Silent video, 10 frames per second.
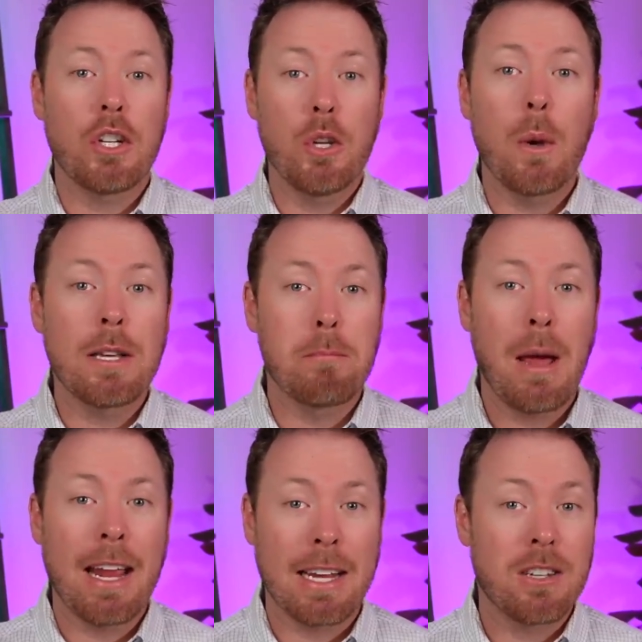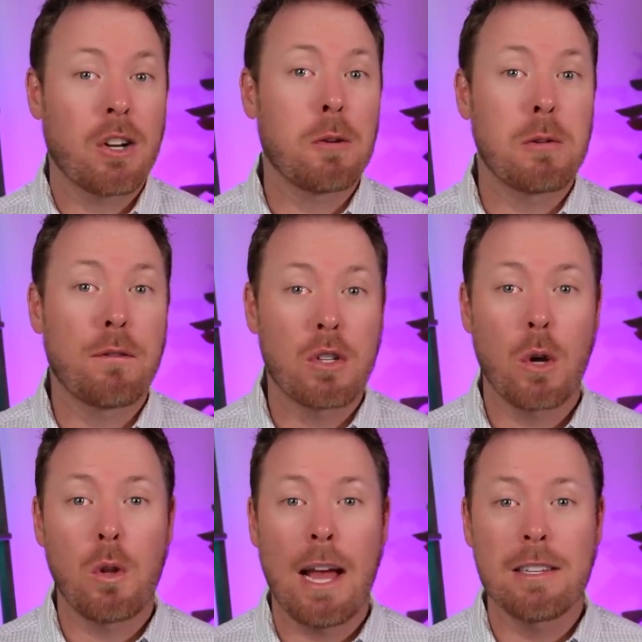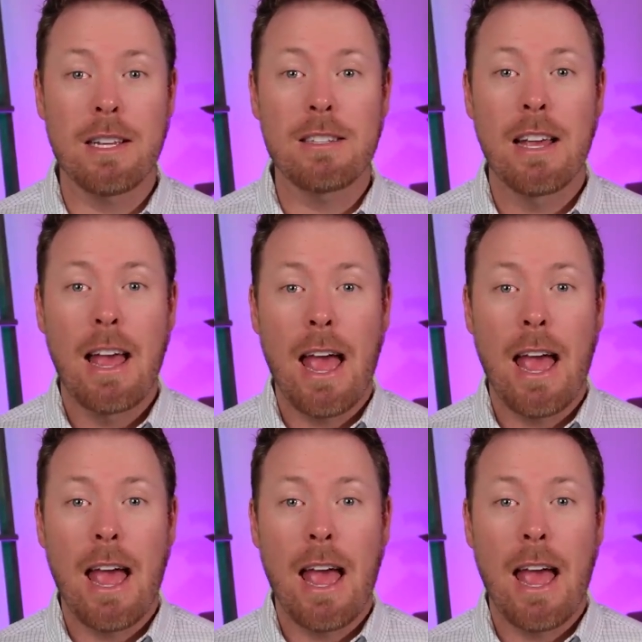US bank in terms of total assets,